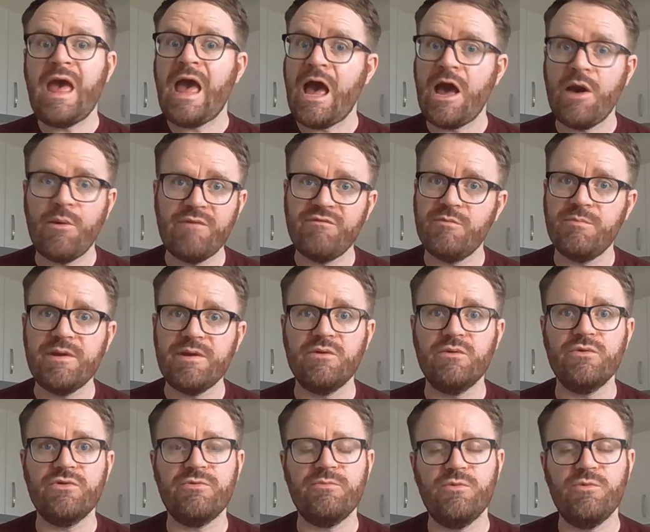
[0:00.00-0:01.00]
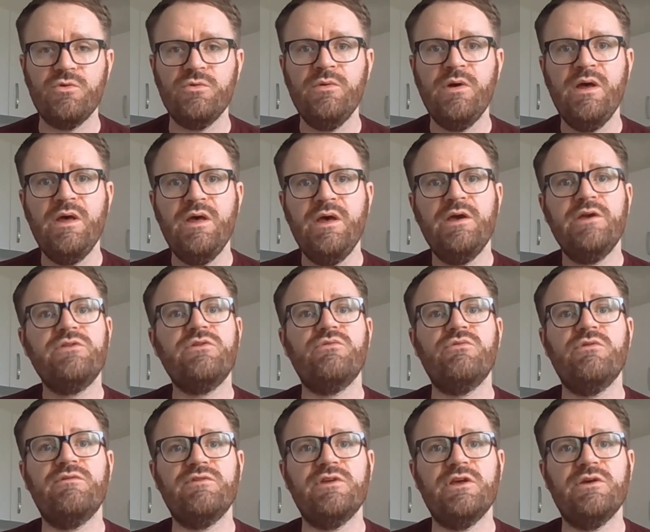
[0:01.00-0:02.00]
however big or small, to
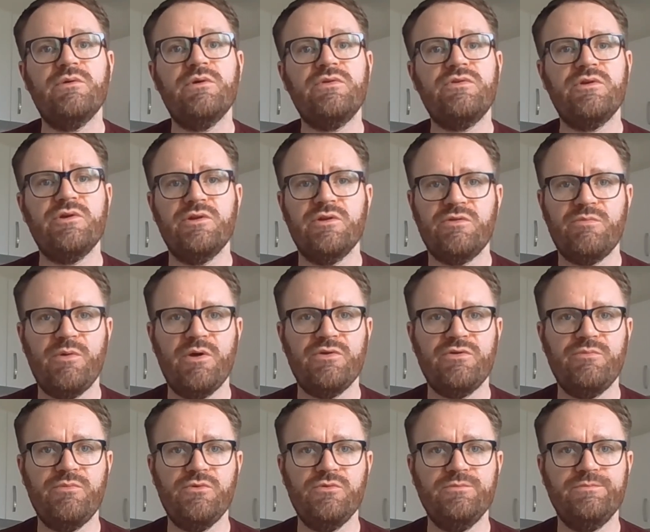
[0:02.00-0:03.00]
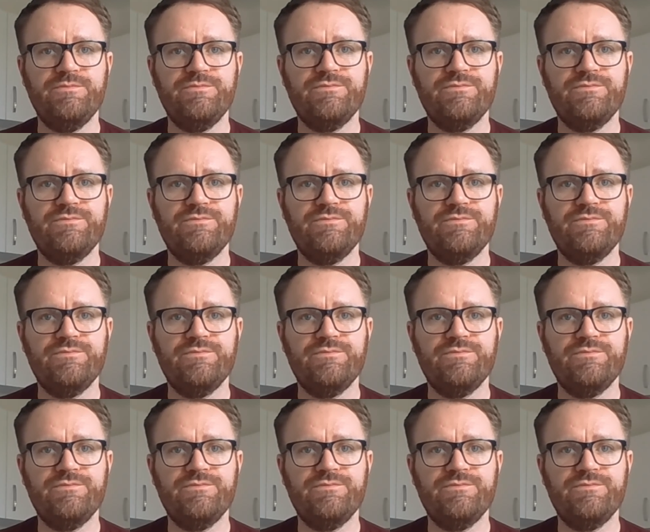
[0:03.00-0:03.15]
review as soon as possible.